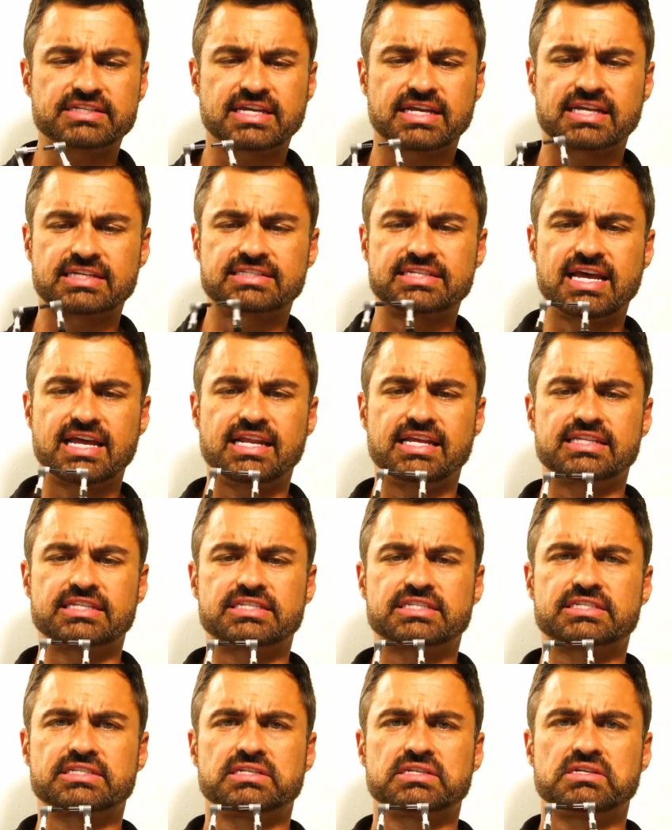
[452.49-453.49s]
Like I said,
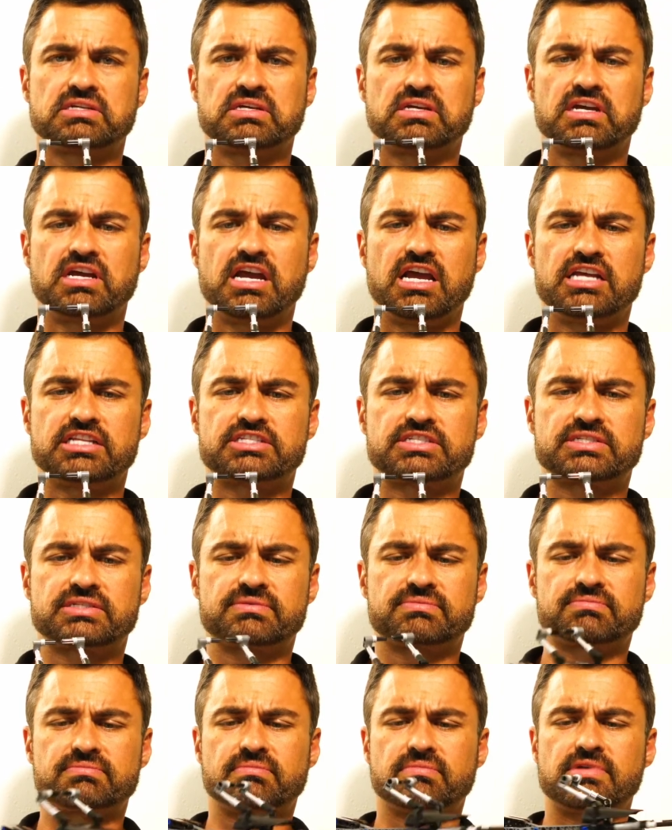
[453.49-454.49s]

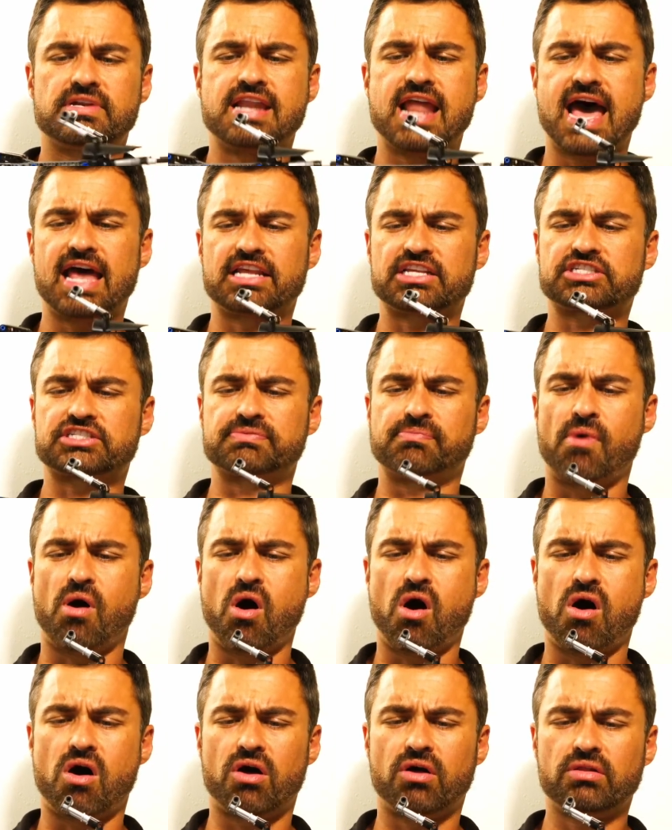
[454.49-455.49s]
it's not a
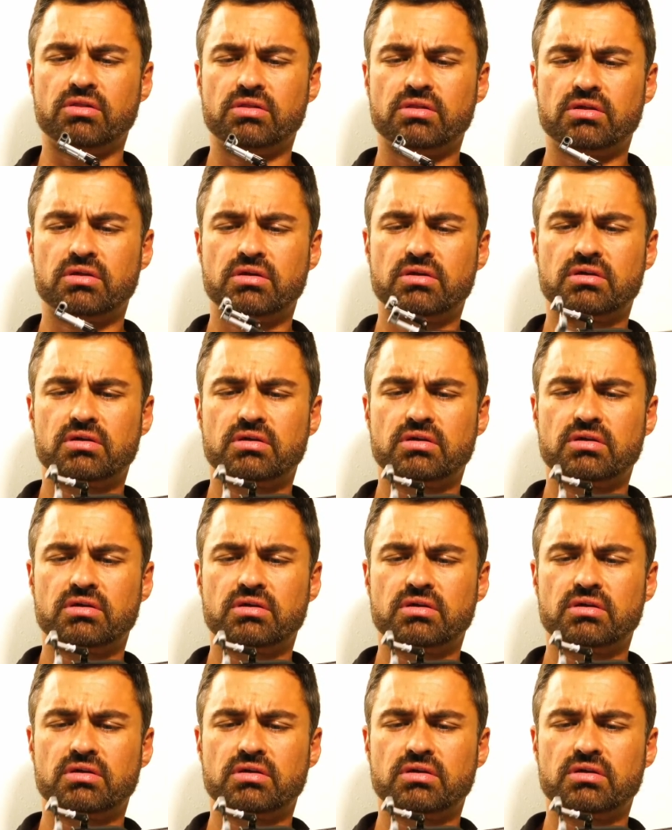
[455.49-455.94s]
small